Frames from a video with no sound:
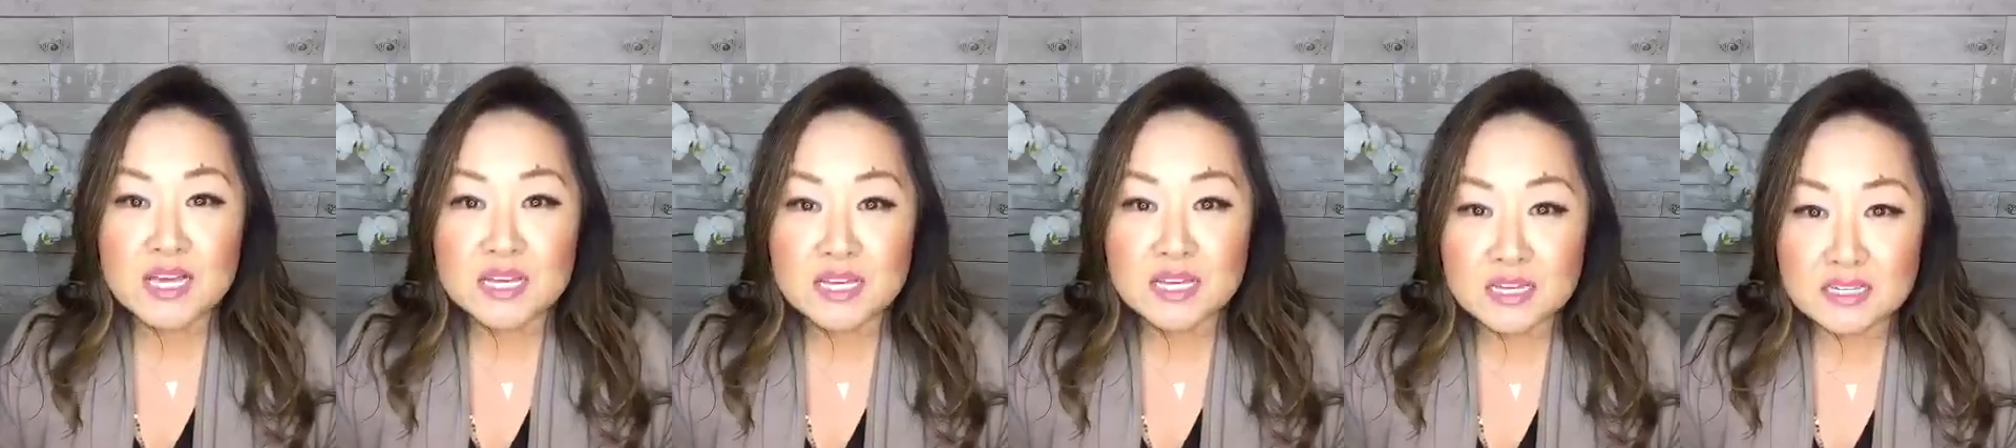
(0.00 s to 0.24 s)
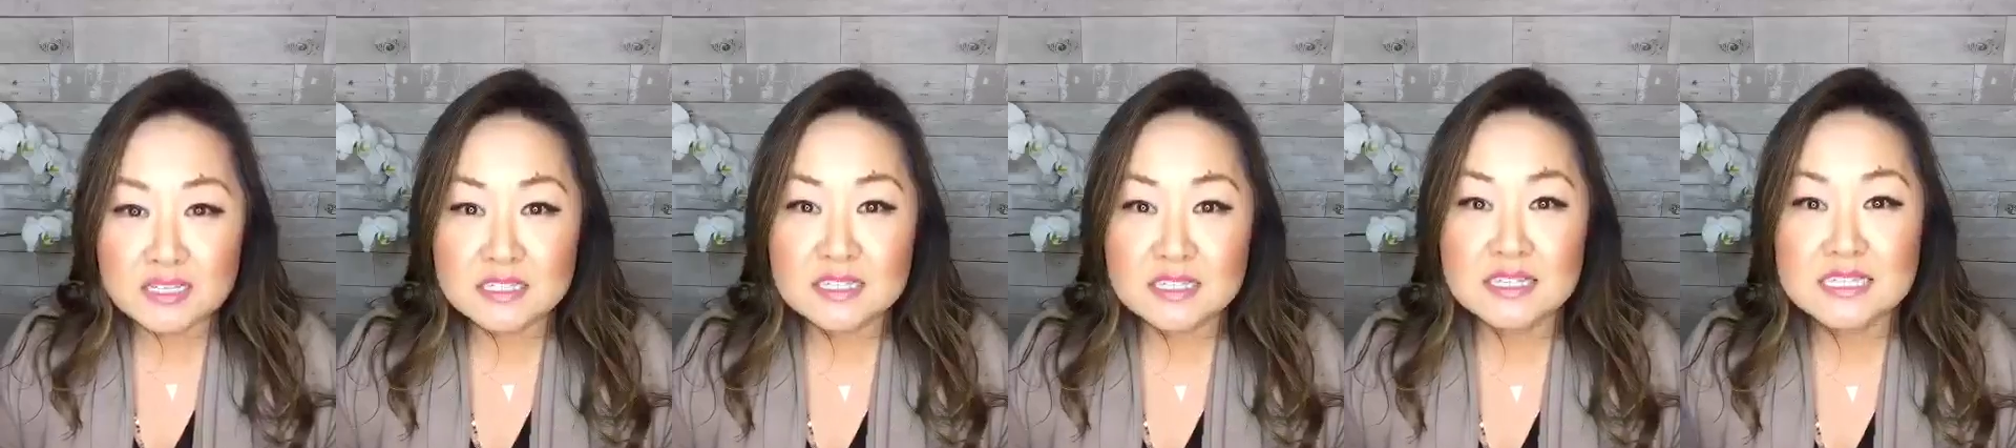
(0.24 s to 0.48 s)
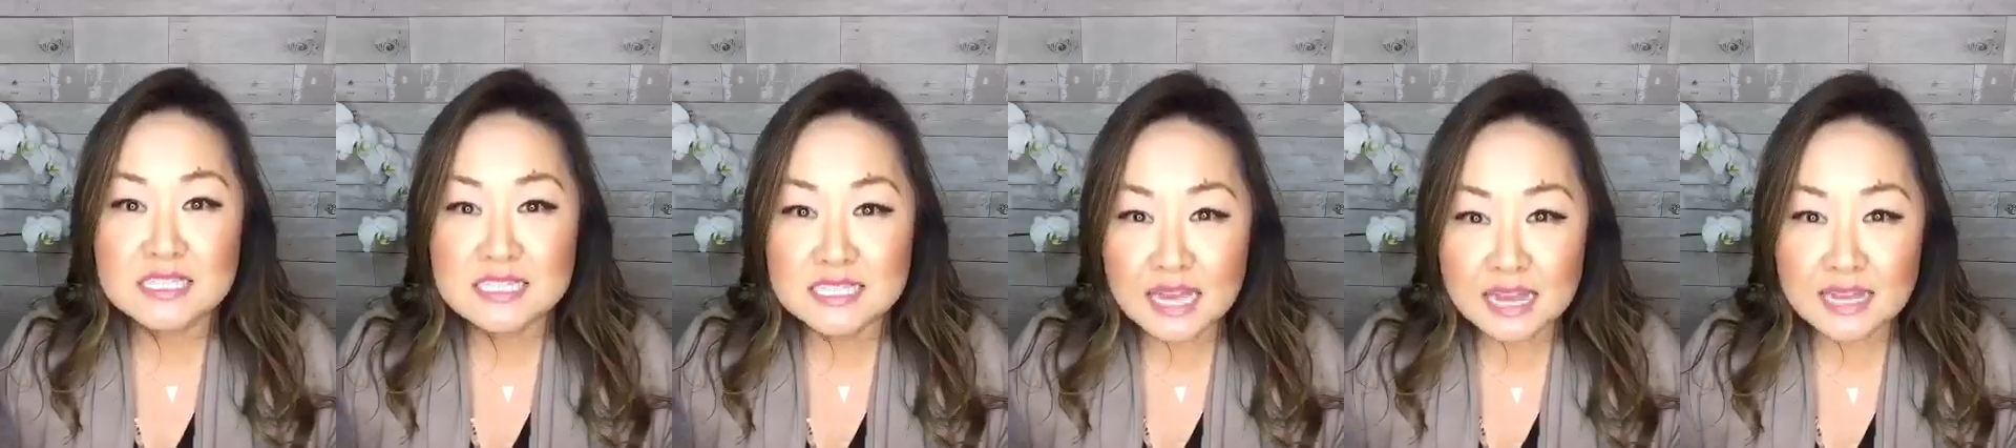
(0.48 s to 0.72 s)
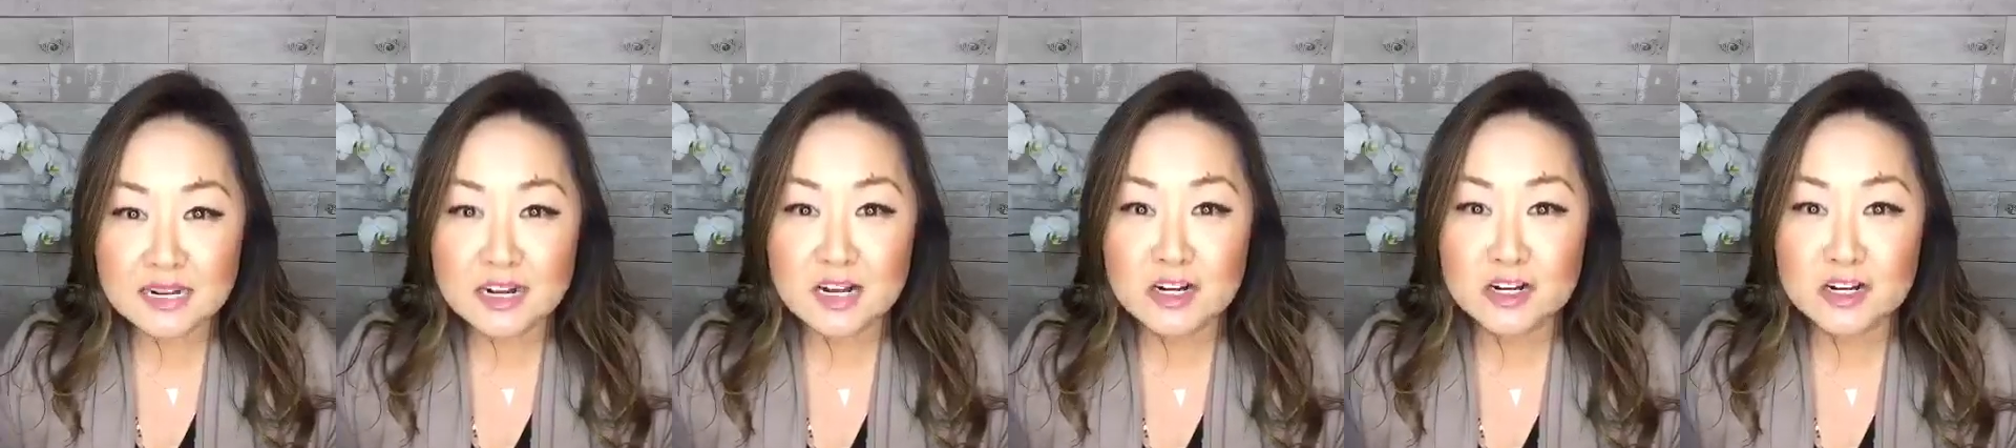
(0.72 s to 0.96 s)
is
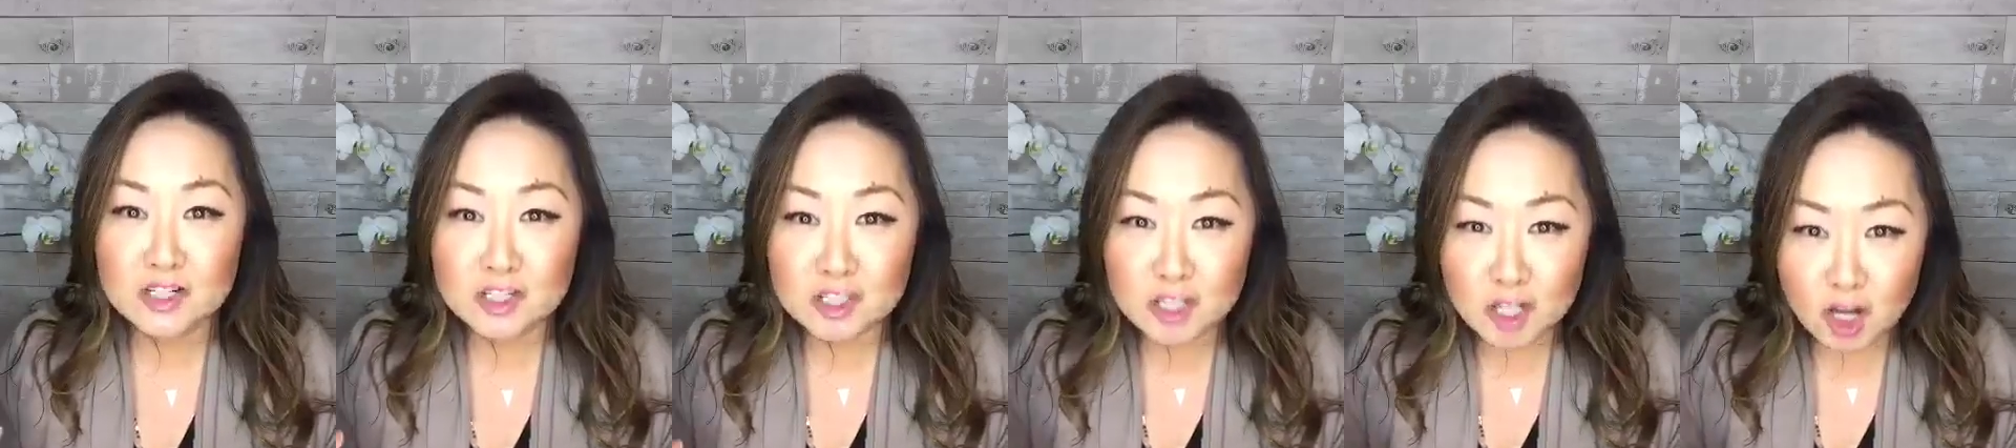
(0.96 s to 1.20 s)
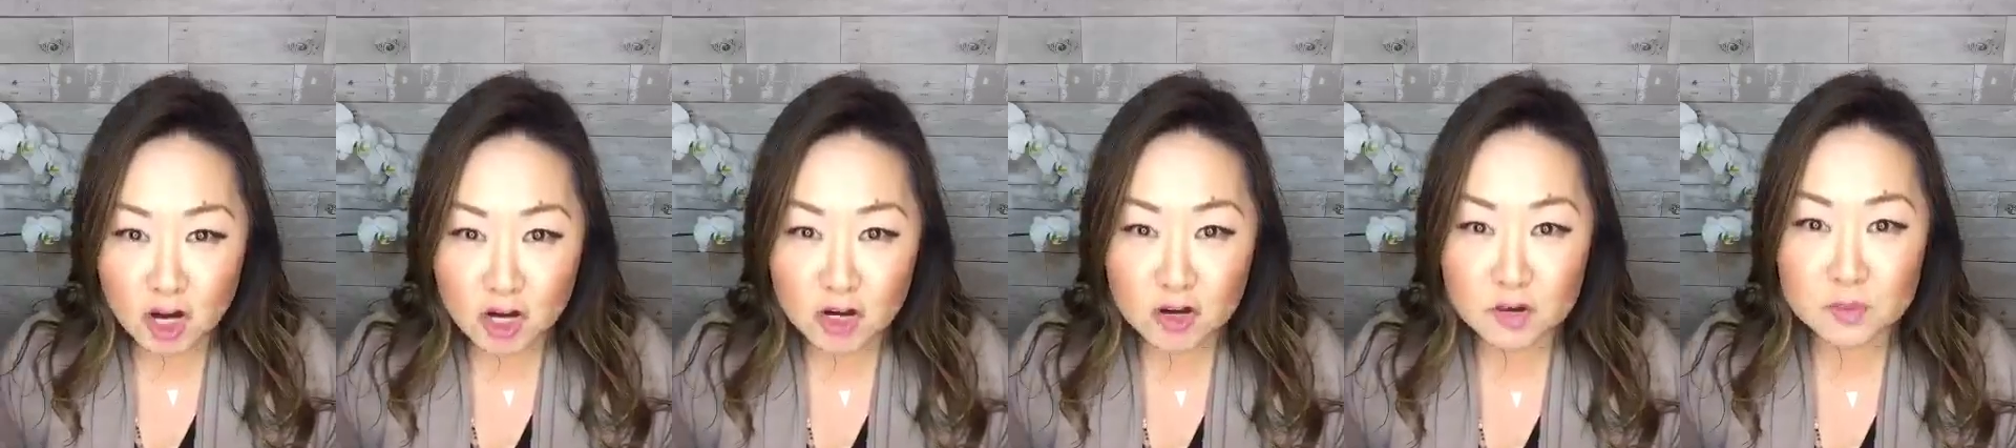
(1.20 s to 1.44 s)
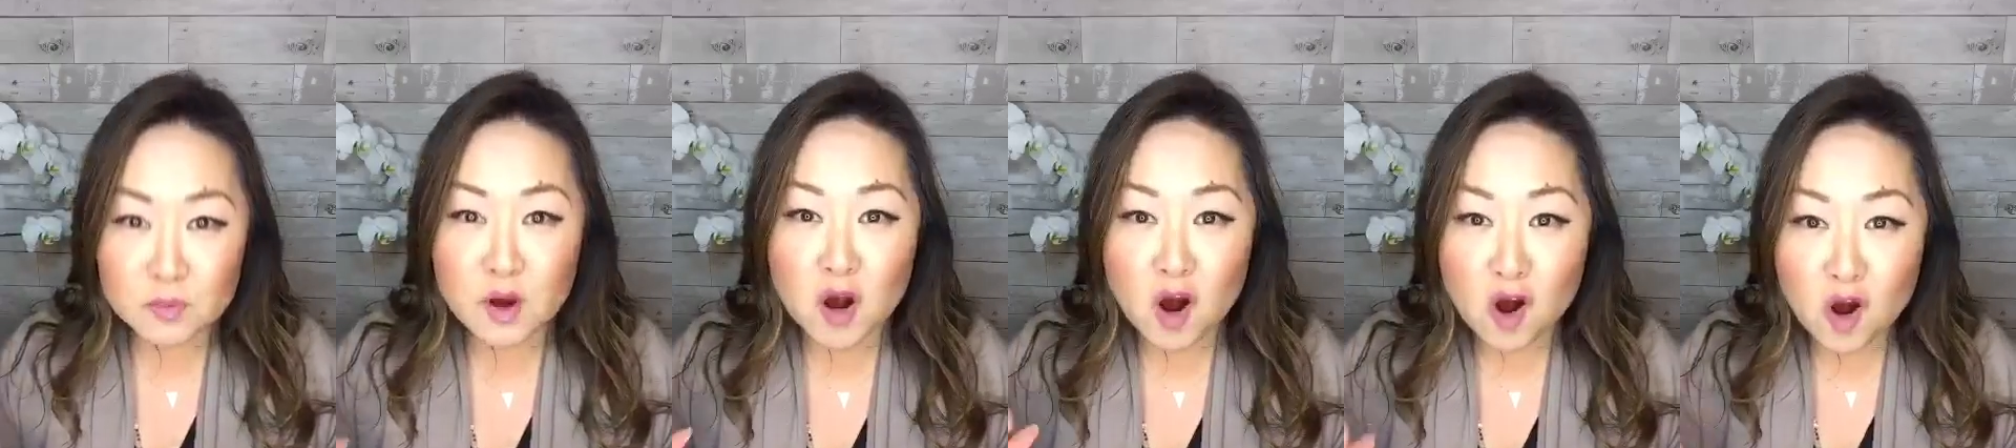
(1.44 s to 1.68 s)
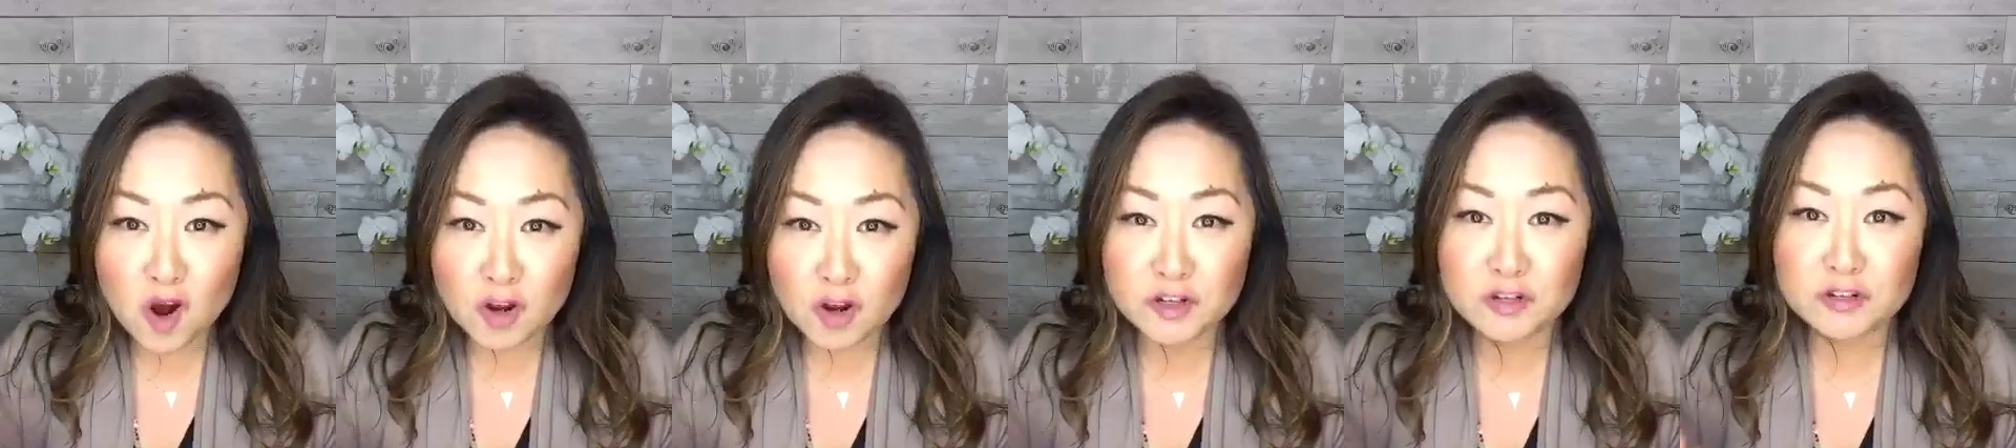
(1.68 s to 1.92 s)
set an alarm
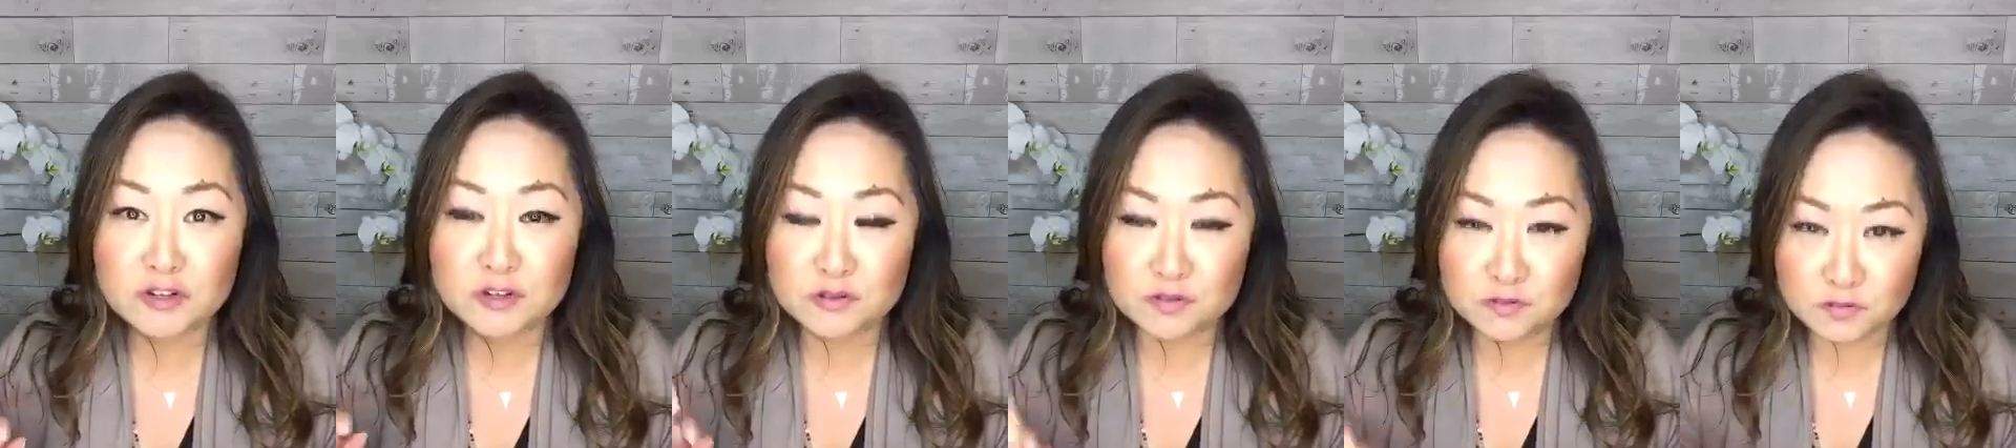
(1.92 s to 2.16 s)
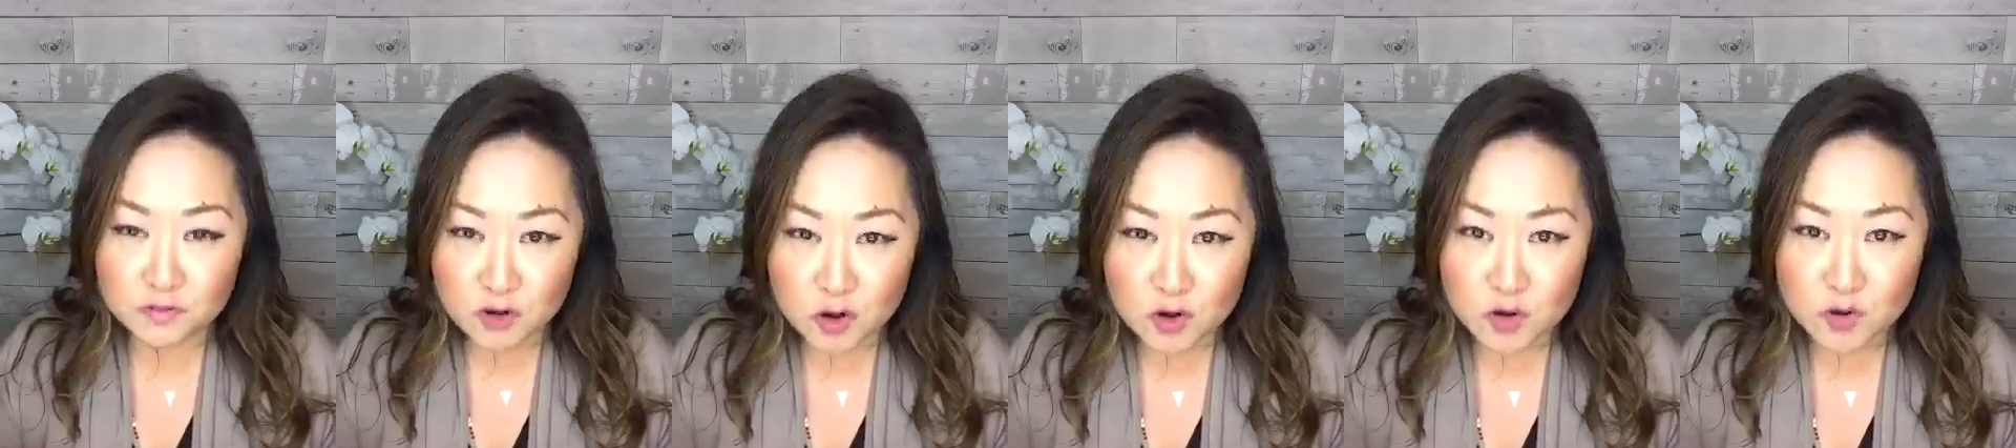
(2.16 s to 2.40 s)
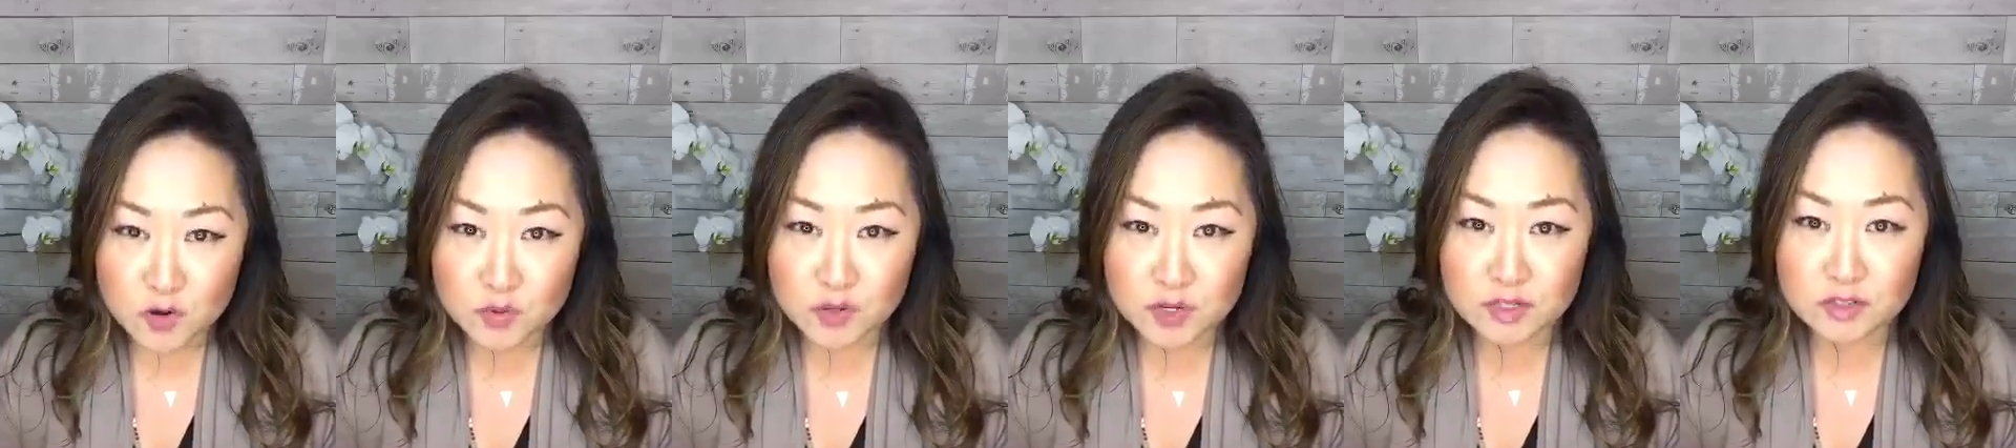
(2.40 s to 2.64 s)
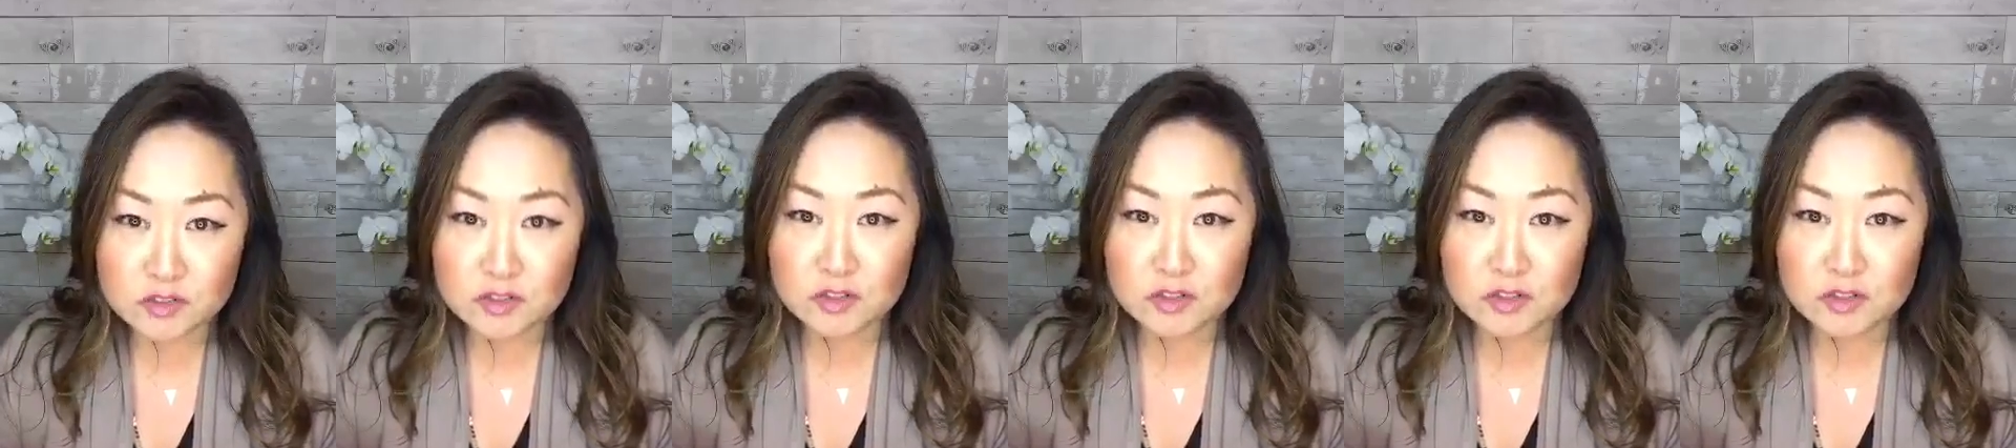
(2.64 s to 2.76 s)
on your phone